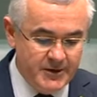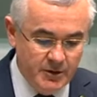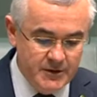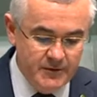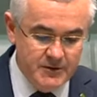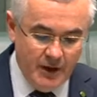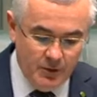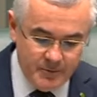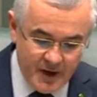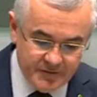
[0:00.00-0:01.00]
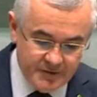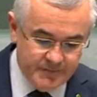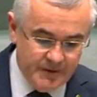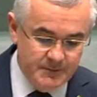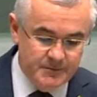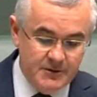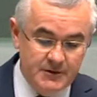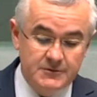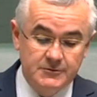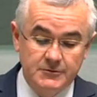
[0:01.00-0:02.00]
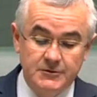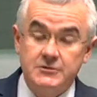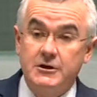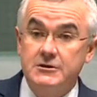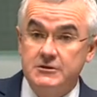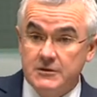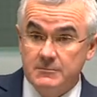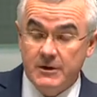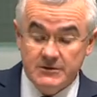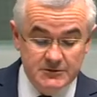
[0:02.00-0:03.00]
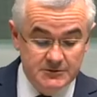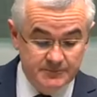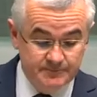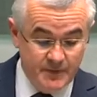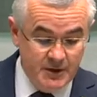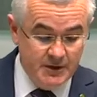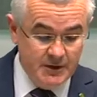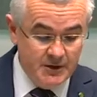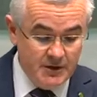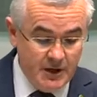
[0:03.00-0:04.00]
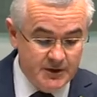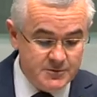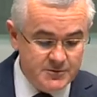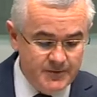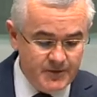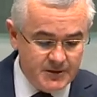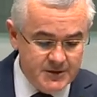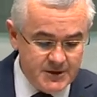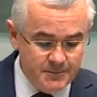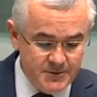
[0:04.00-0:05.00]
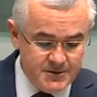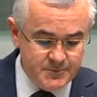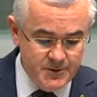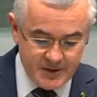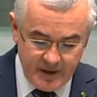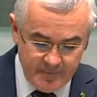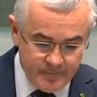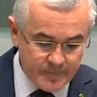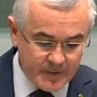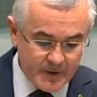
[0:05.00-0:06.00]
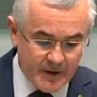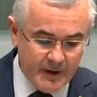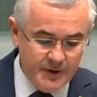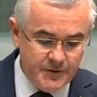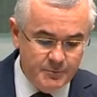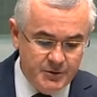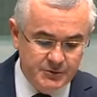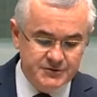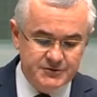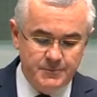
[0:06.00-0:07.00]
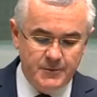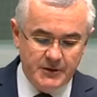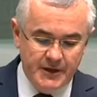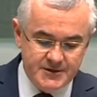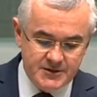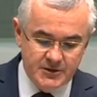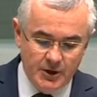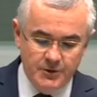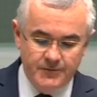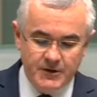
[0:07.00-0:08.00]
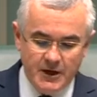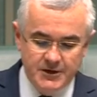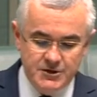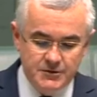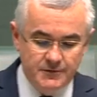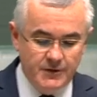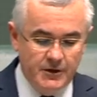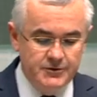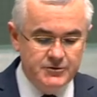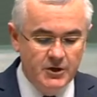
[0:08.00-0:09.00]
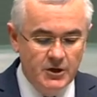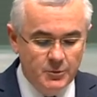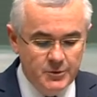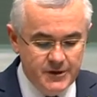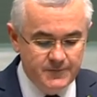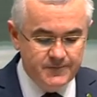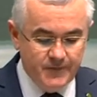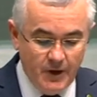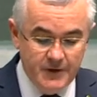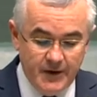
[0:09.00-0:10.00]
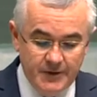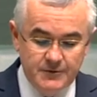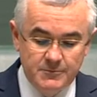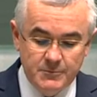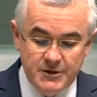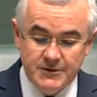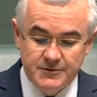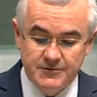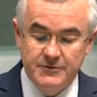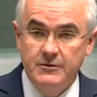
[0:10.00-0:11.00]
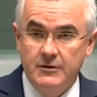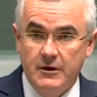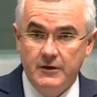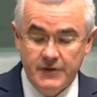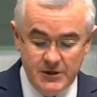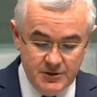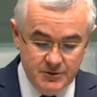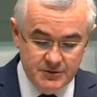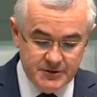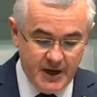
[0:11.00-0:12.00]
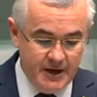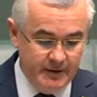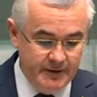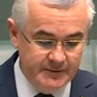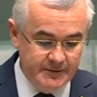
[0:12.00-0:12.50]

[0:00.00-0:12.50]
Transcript: not even know about the development until construction commences. Specifically, Deputy Speaker, the bill stipulates notification of those within 500 metres of any new tower.